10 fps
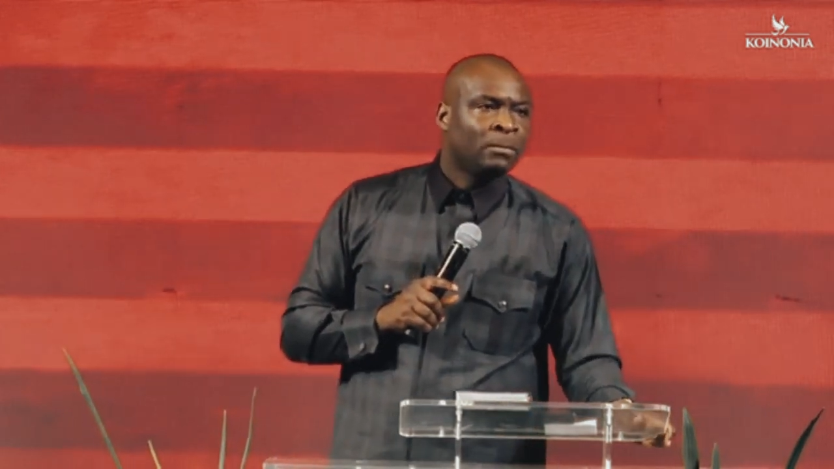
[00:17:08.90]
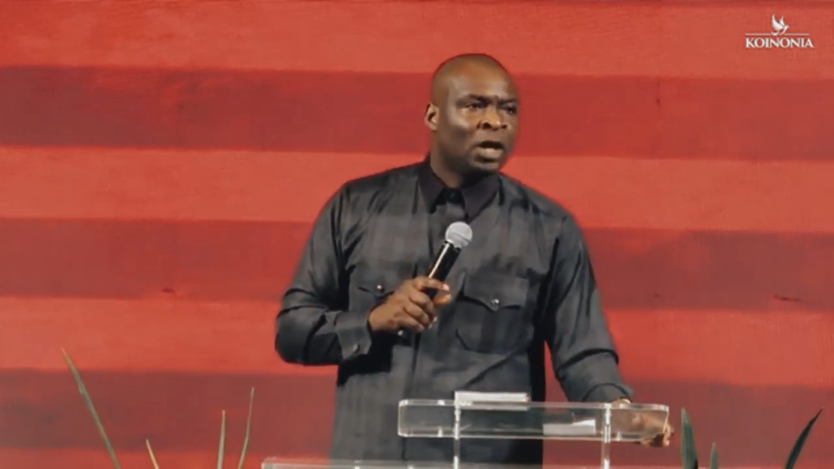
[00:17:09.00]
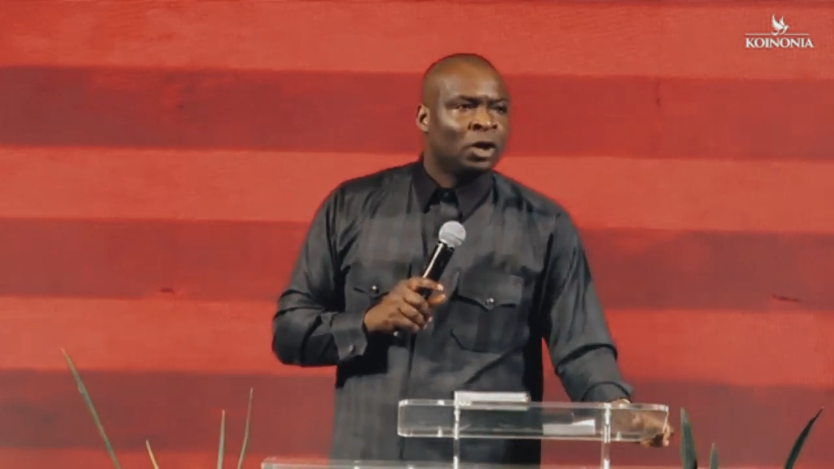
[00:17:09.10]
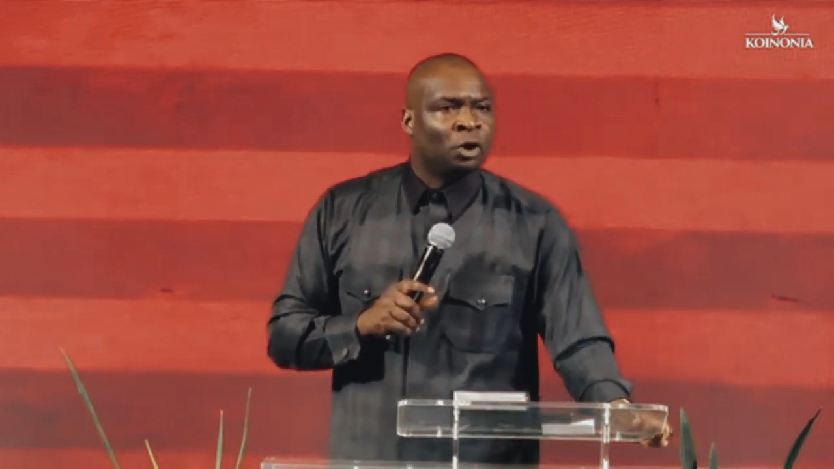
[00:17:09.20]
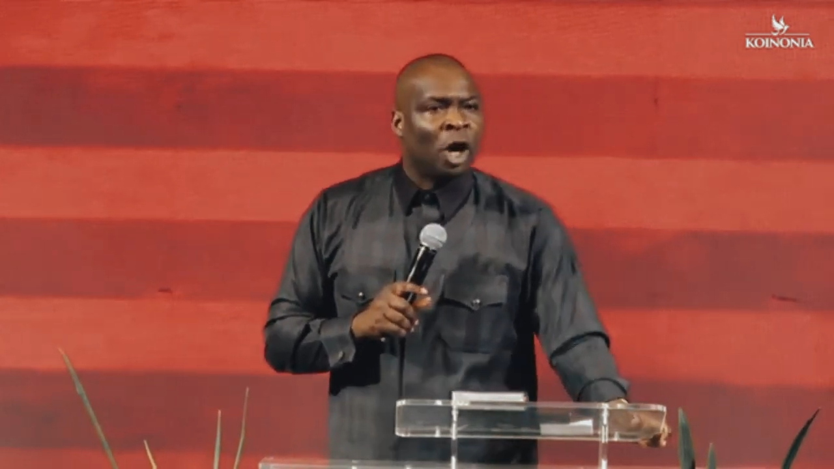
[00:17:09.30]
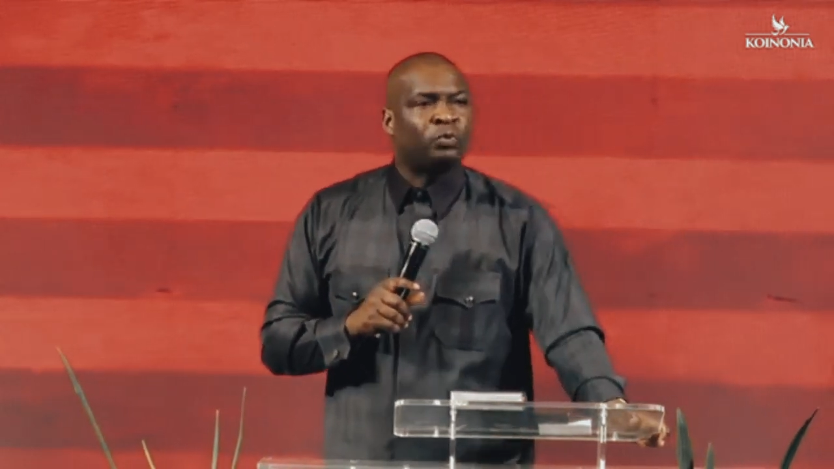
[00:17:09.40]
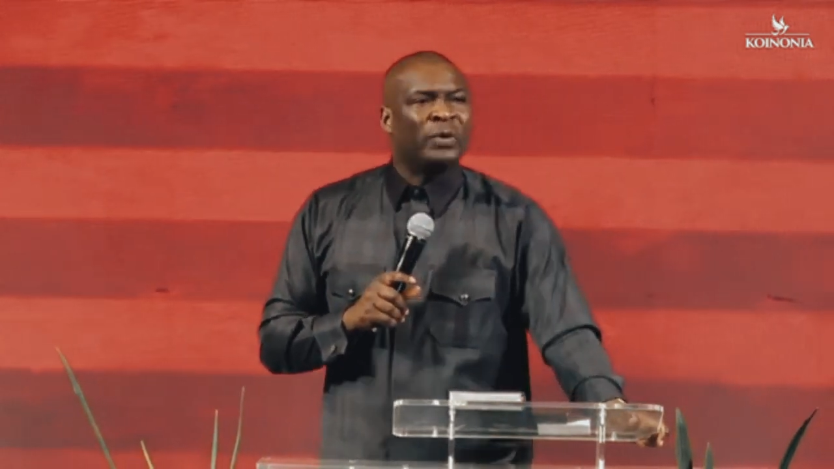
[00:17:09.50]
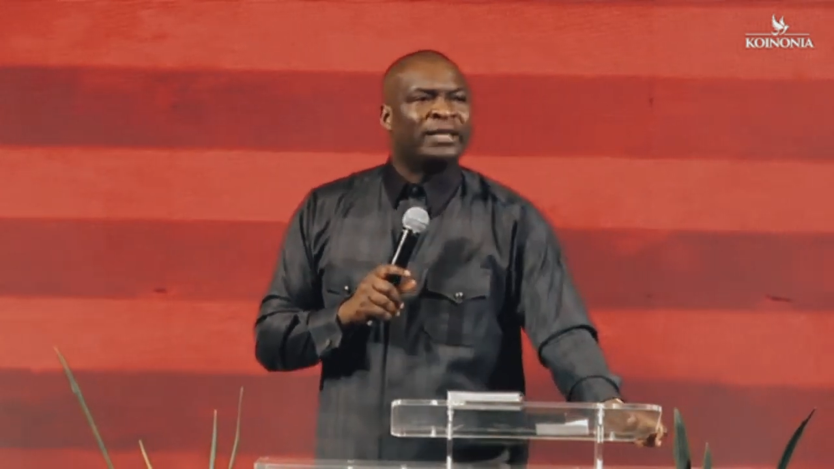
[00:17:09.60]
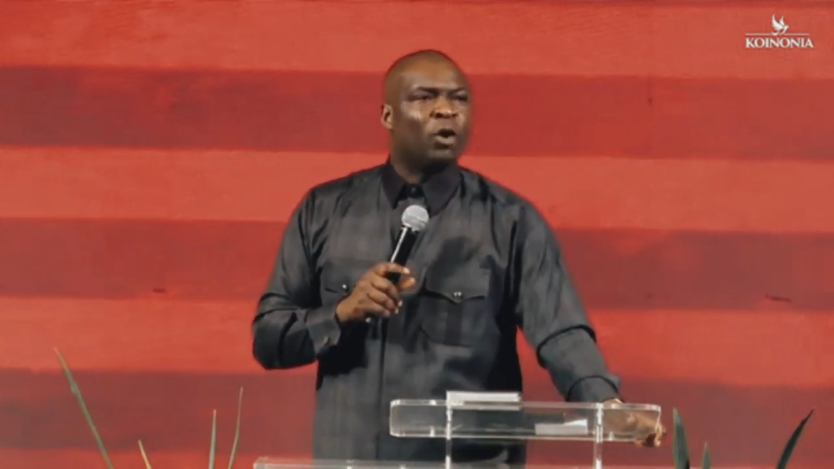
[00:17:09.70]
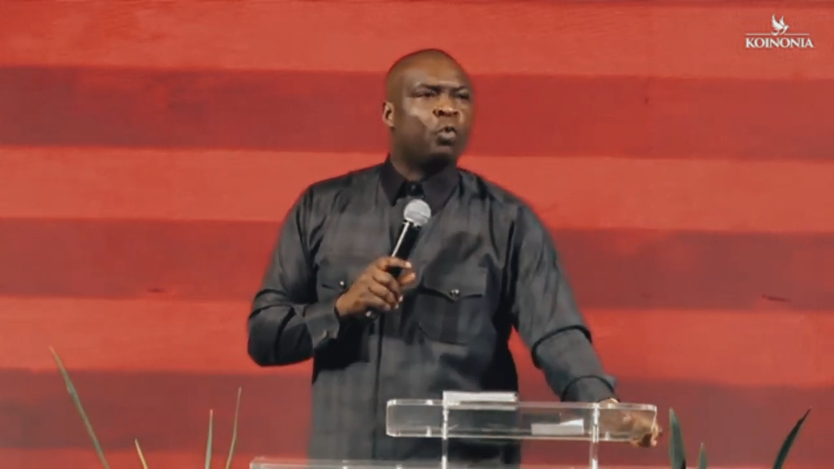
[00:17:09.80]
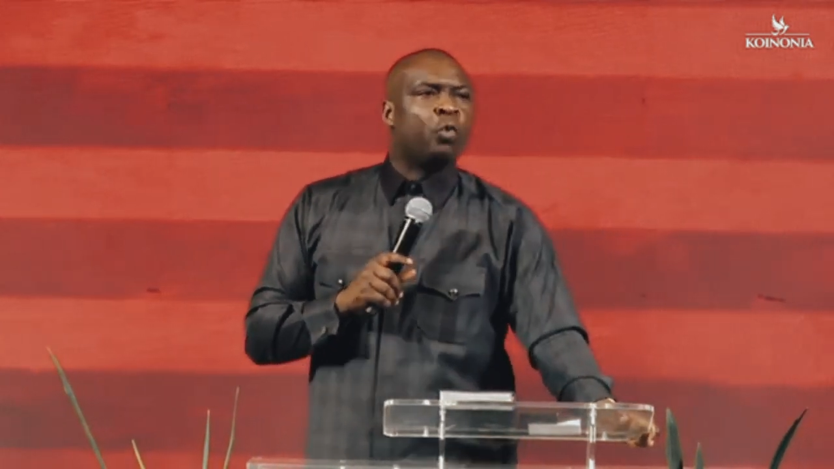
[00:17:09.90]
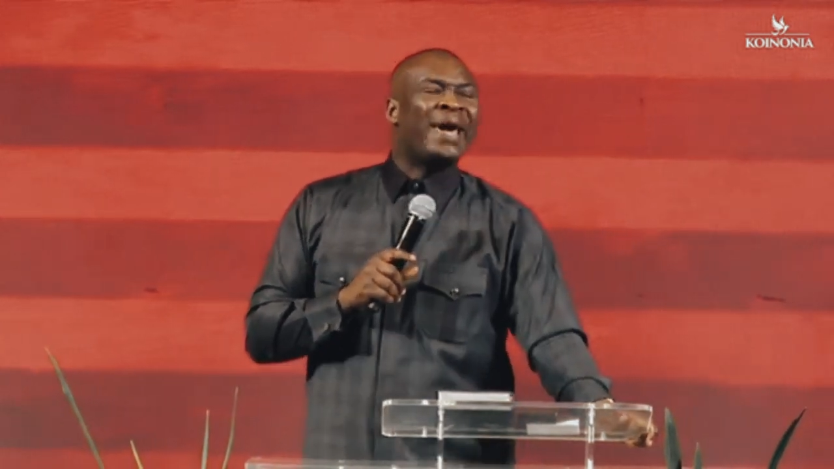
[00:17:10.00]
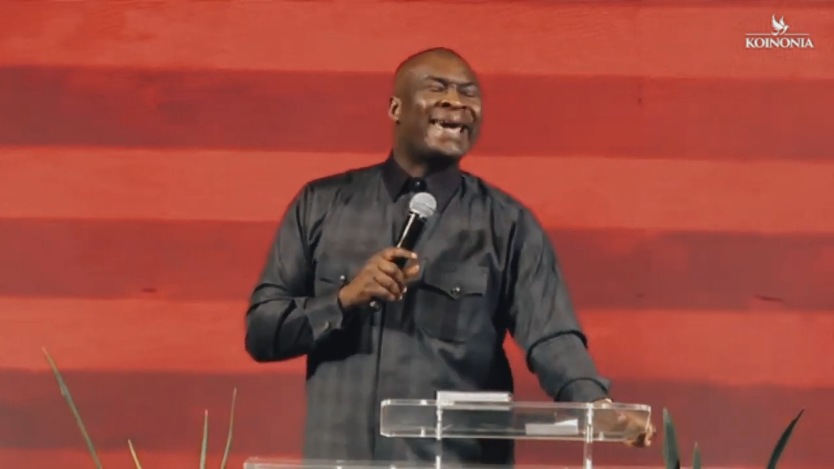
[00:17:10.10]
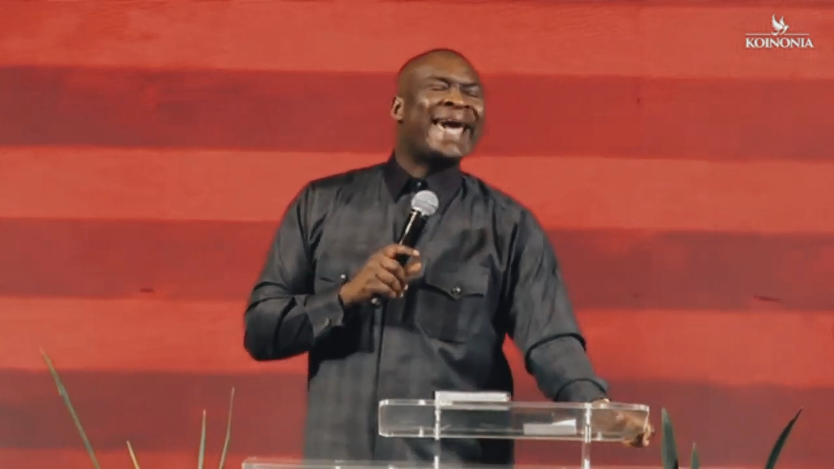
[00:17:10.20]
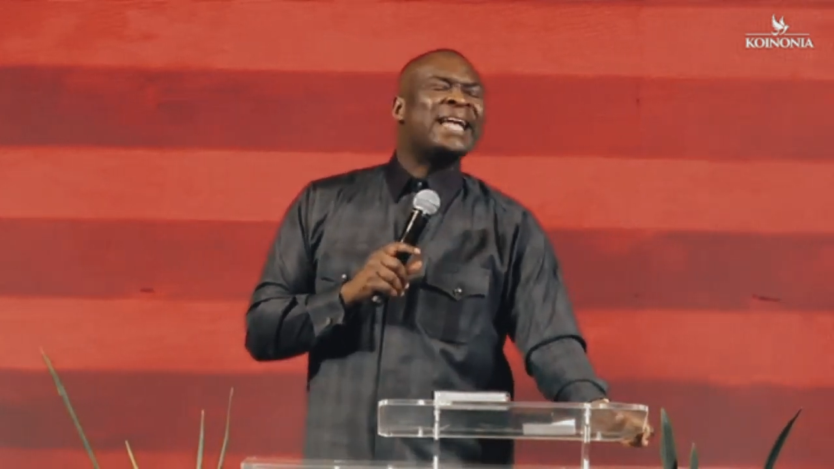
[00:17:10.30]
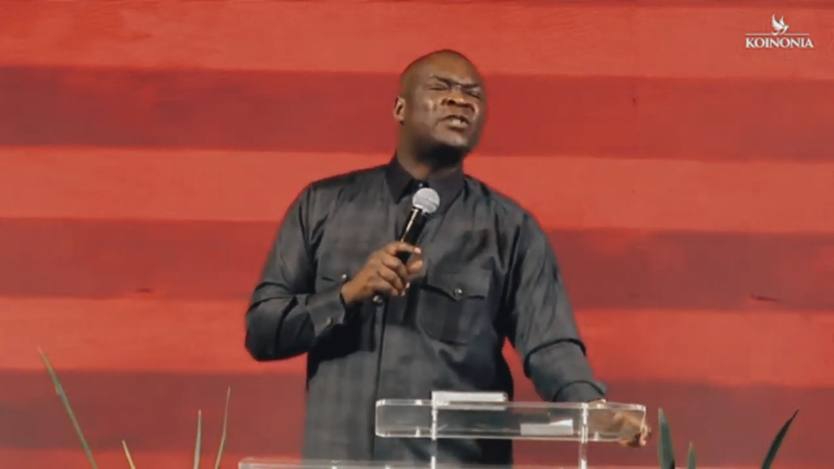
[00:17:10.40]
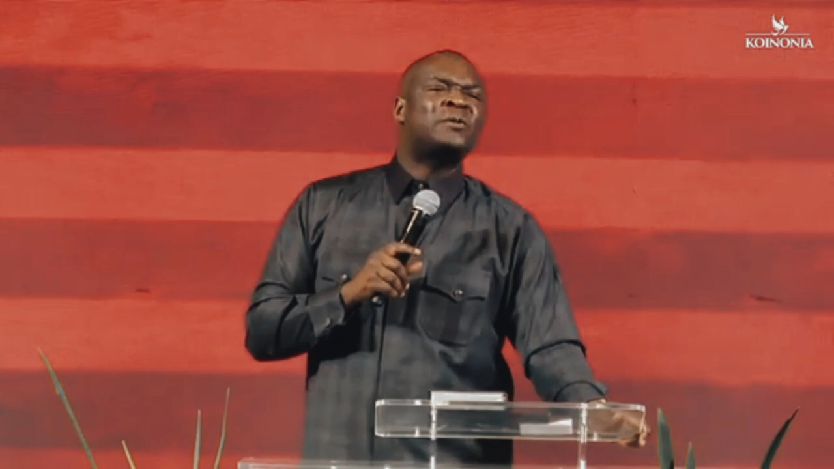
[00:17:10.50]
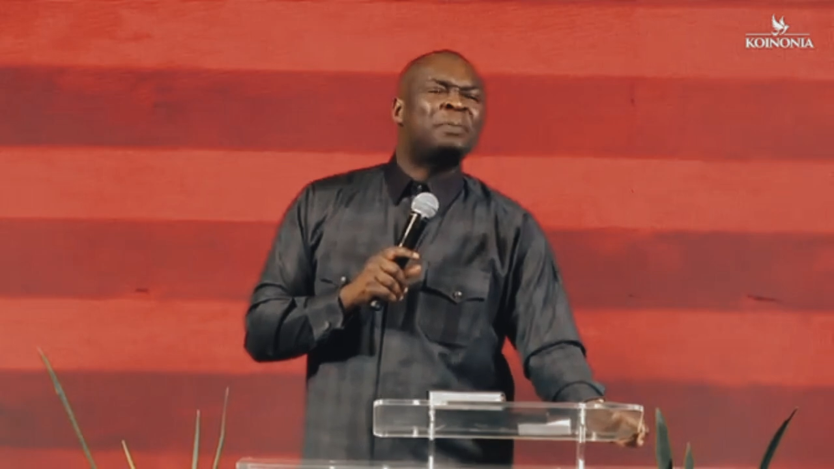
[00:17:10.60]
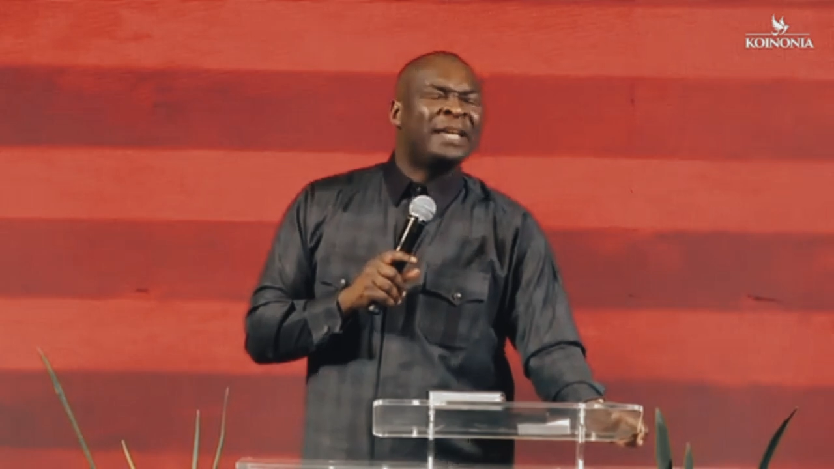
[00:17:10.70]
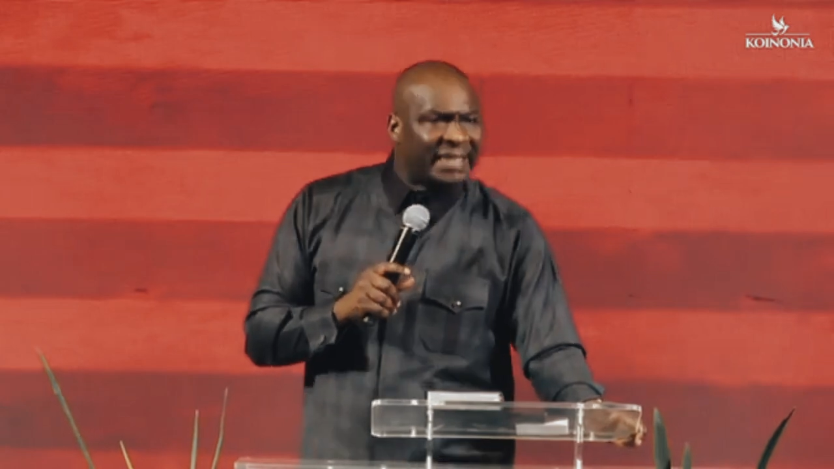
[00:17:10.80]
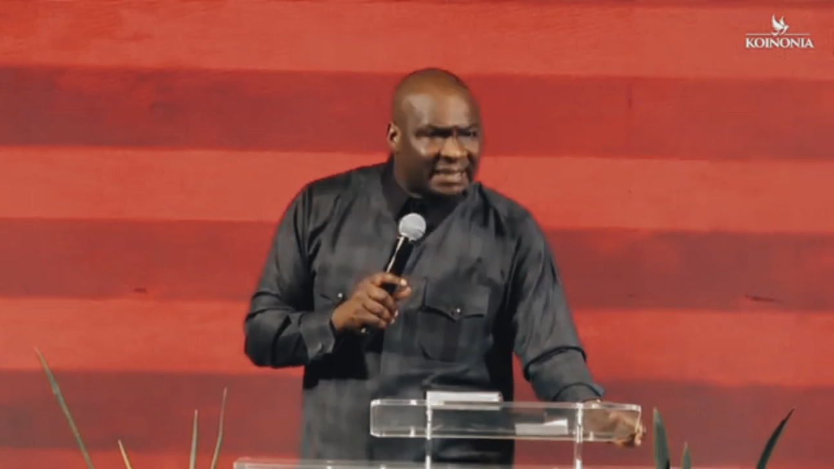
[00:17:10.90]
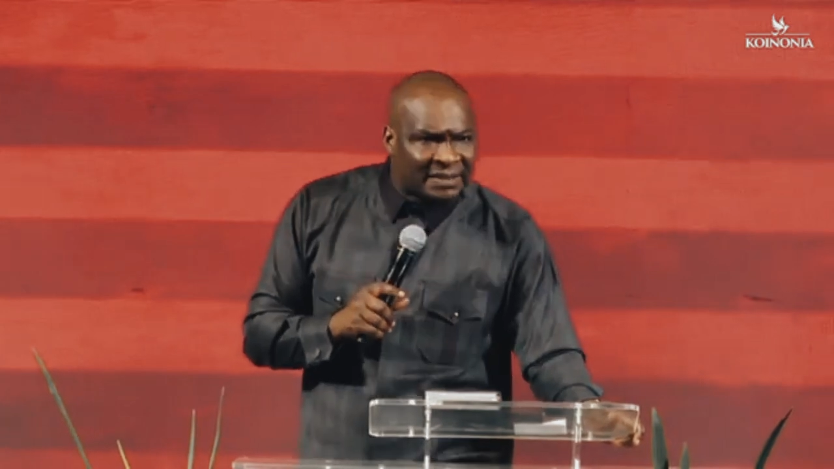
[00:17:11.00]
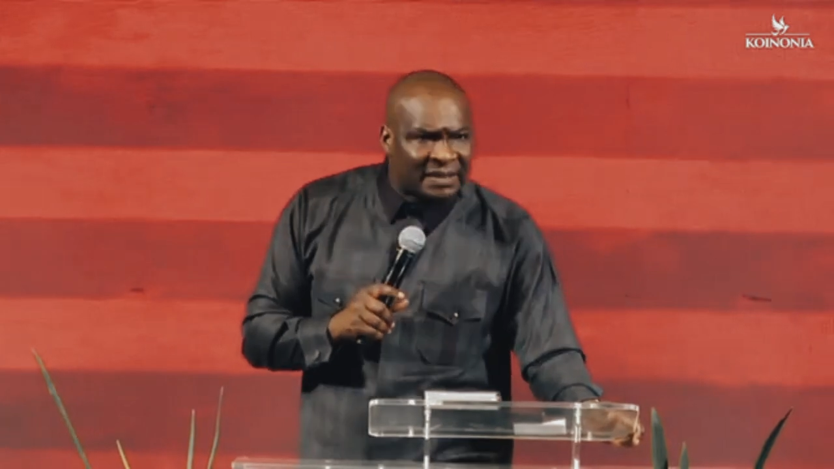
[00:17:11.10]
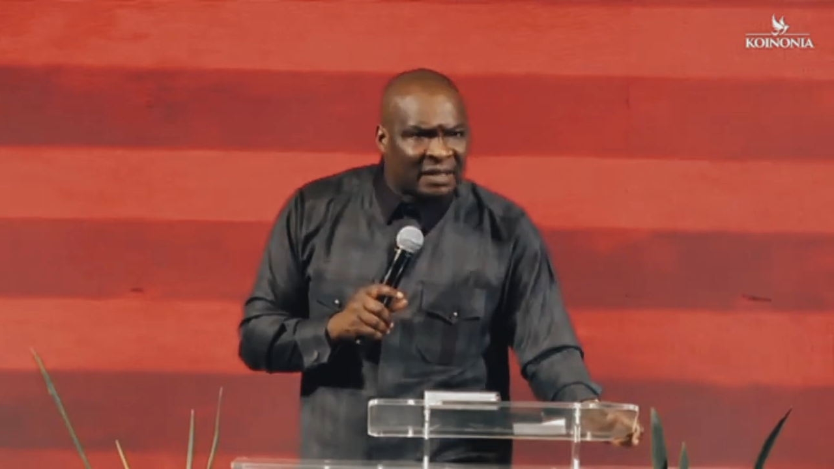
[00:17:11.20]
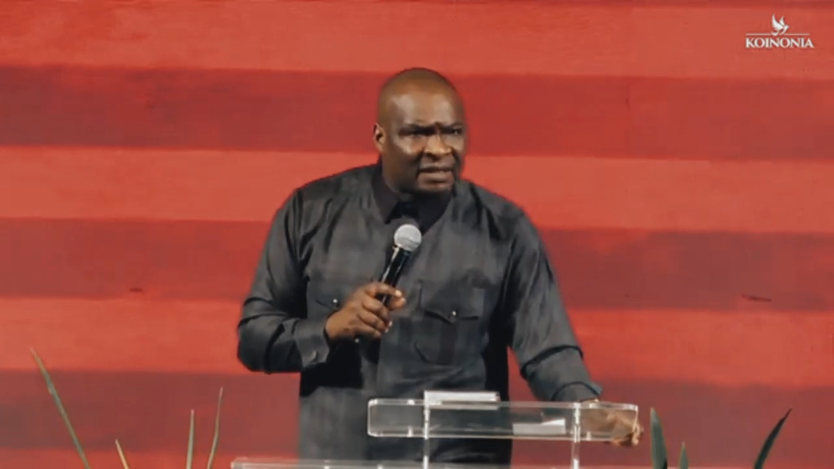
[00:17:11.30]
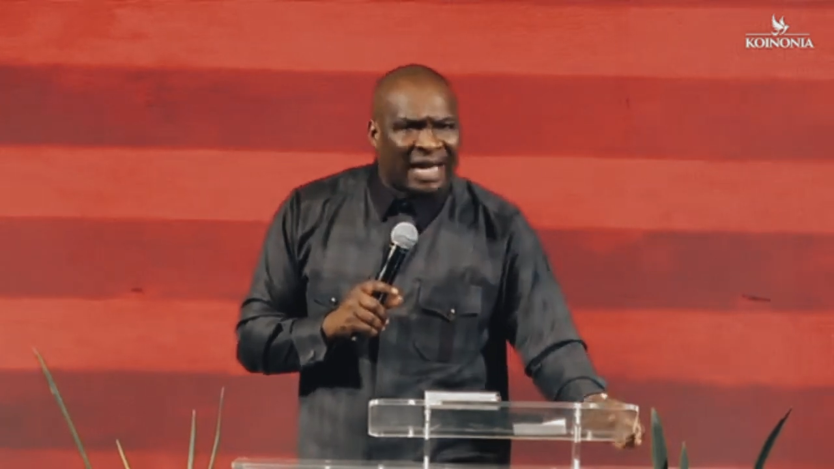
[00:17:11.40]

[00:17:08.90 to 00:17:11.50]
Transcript: Not with the wicked spirits